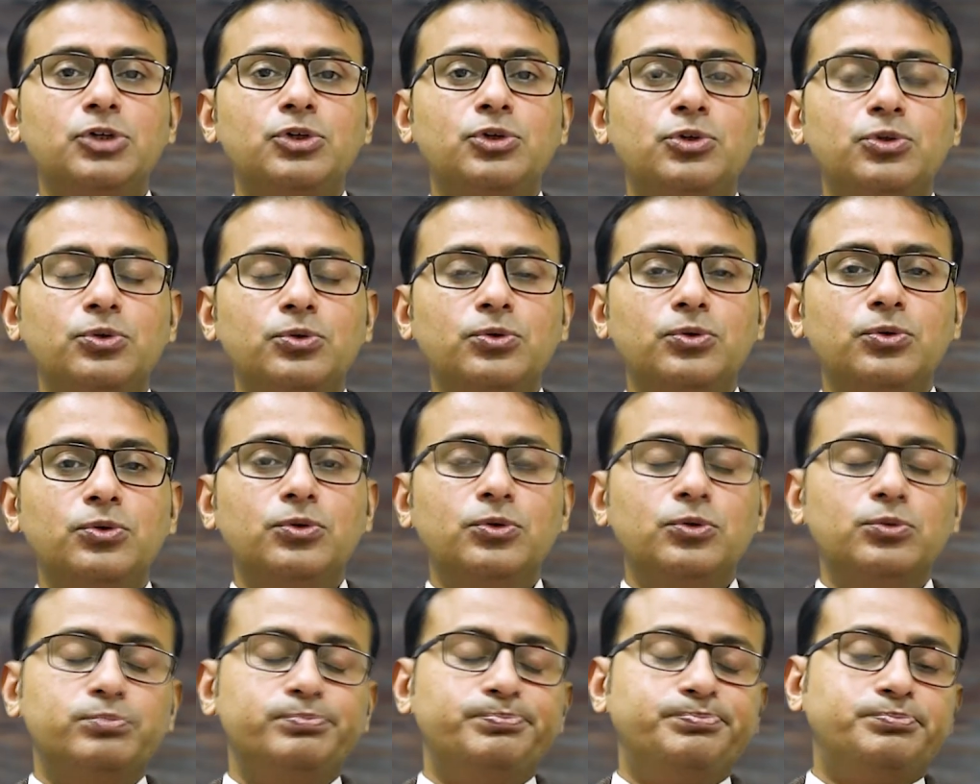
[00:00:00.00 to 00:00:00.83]

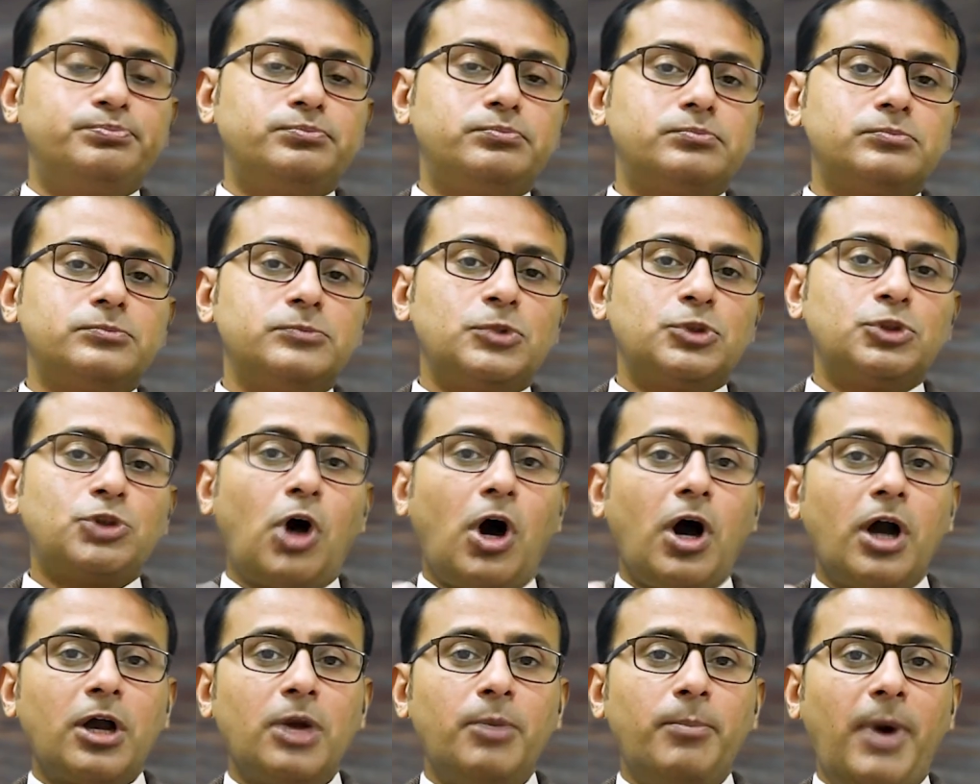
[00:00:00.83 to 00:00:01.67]
to
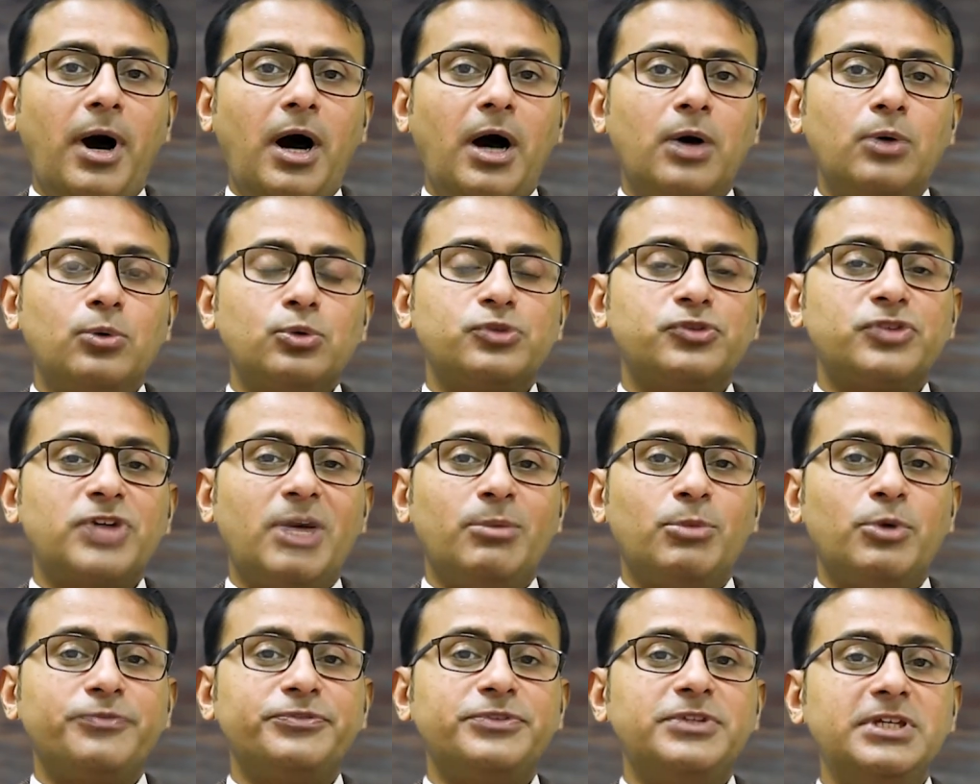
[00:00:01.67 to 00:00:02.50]
talk about
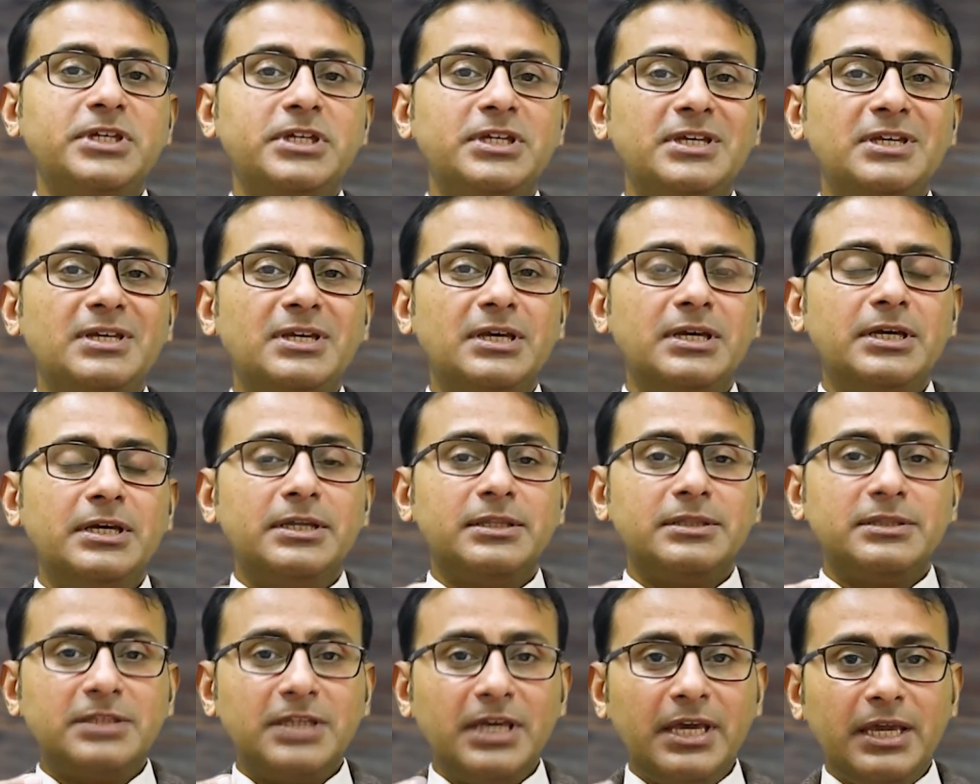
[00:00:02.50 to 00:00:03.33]
some of the
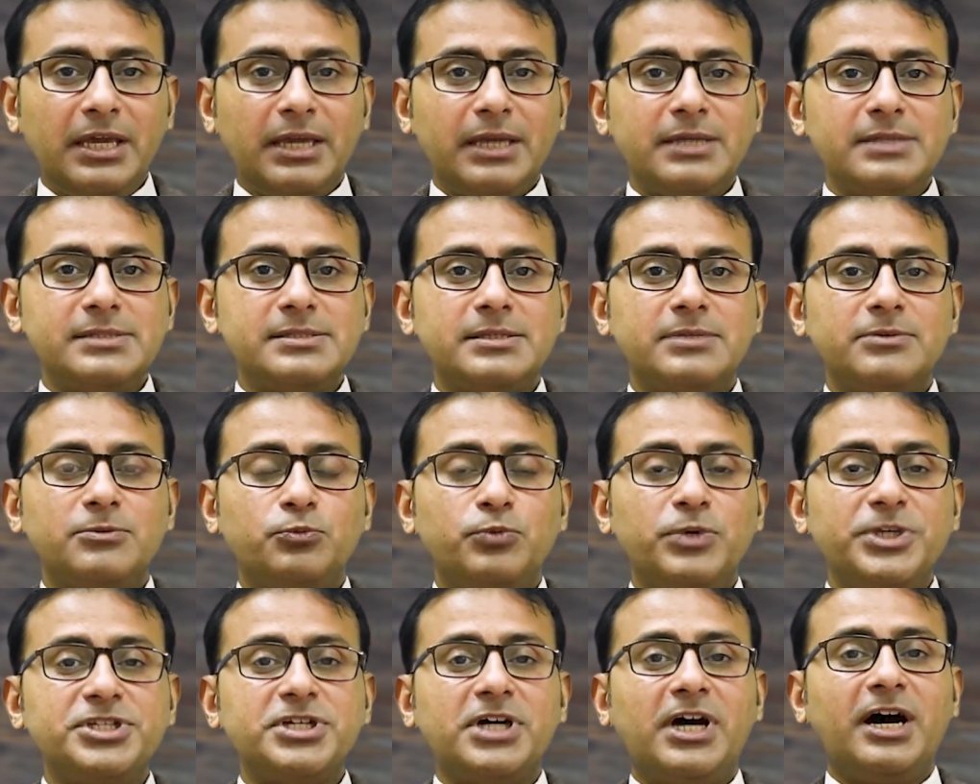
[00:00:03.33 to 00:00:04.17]
things
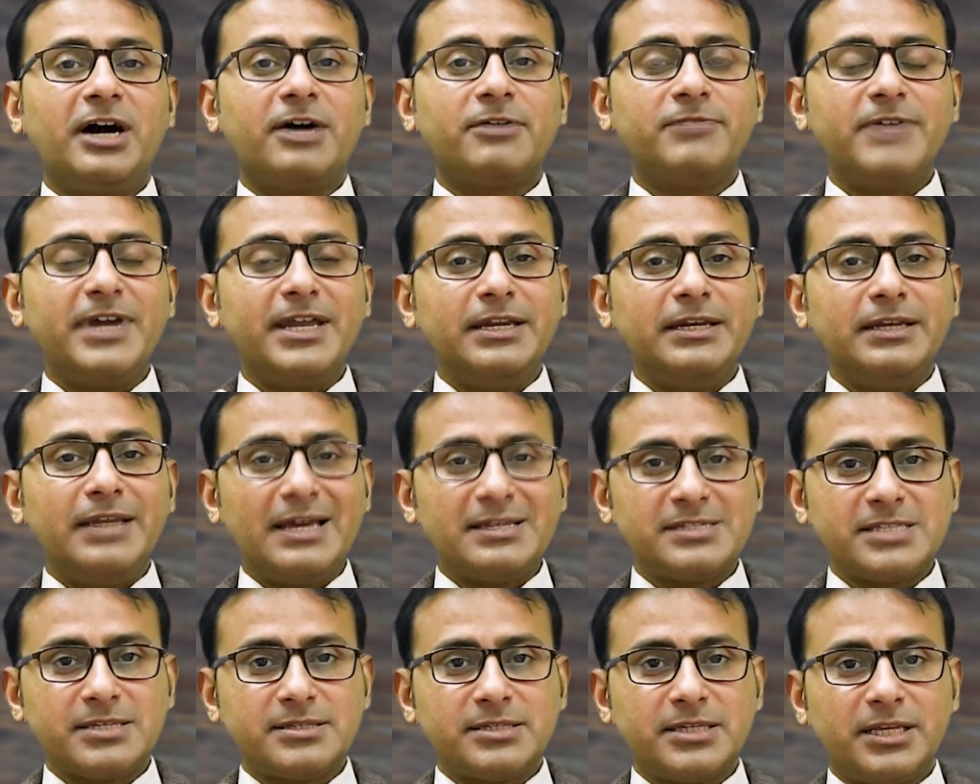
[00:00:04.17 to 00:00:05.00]
which are very
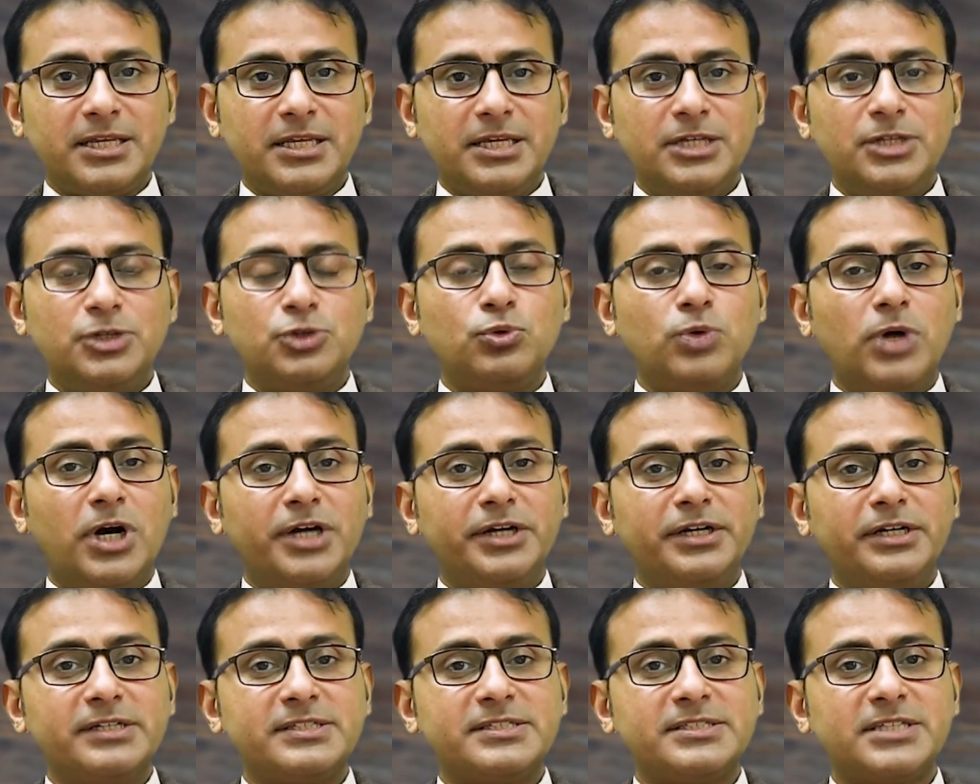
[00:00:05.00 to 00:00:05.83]
necessary to
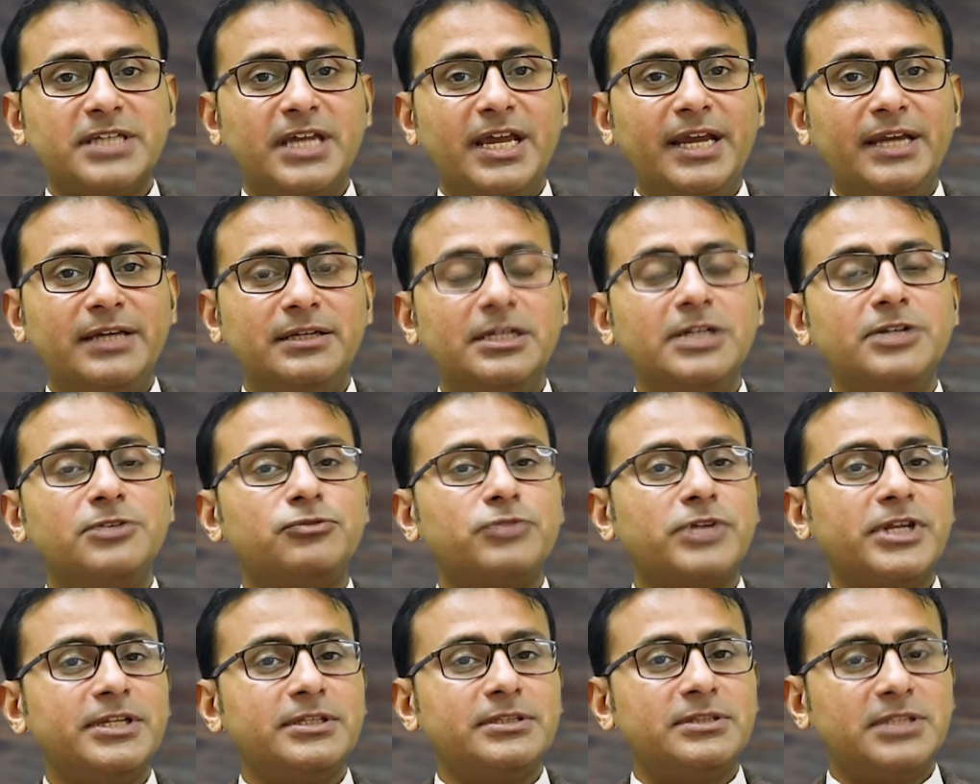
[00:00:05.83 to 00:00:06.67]
understand
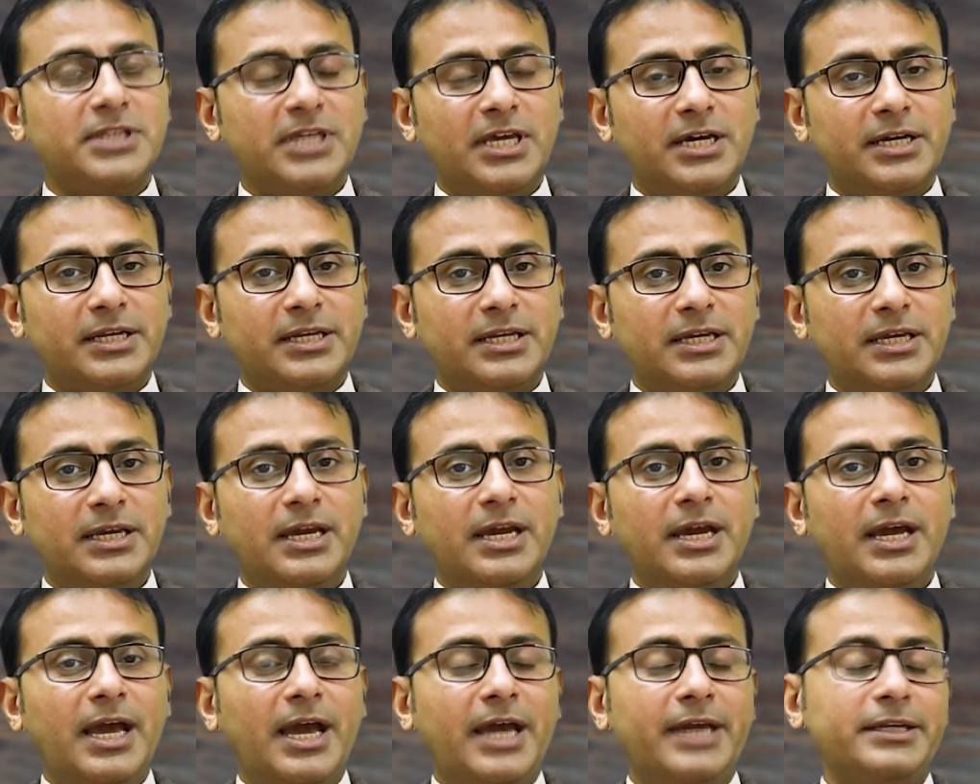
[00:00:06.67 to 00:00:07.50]
literary theory
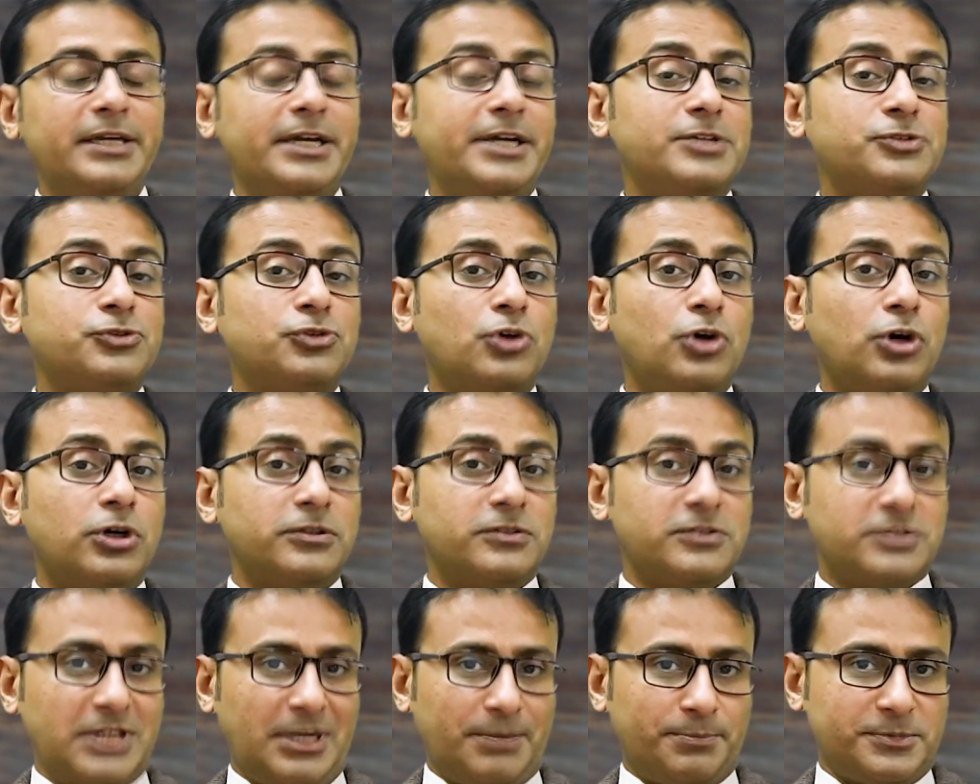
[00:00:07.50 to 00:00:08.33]
and its
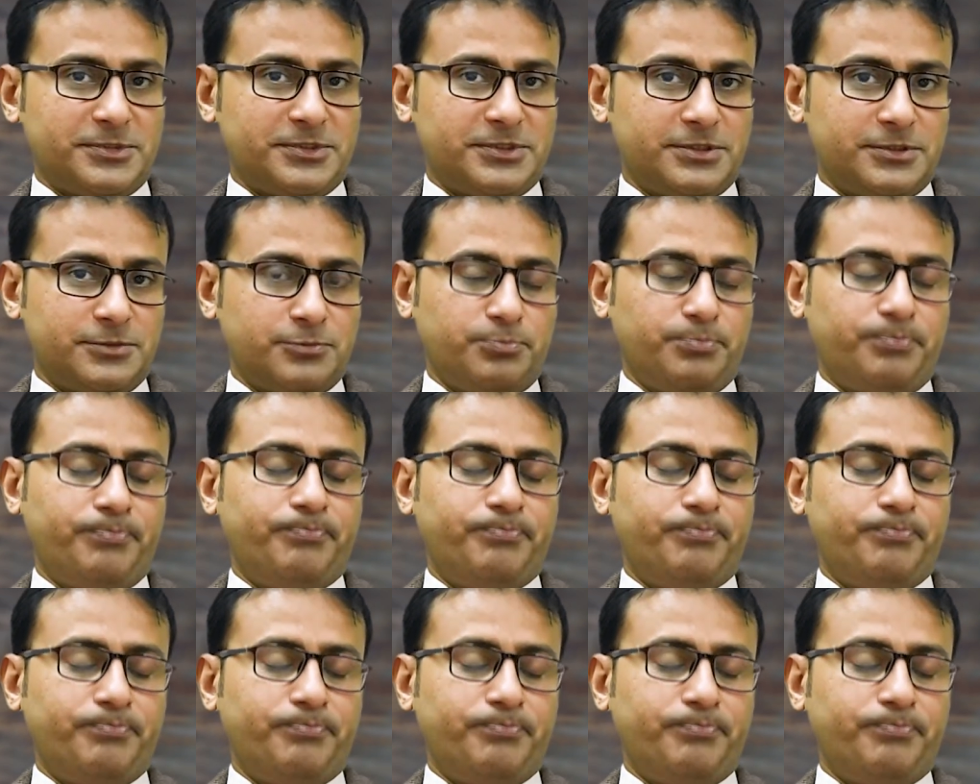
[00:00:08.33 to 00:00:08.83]
concepts.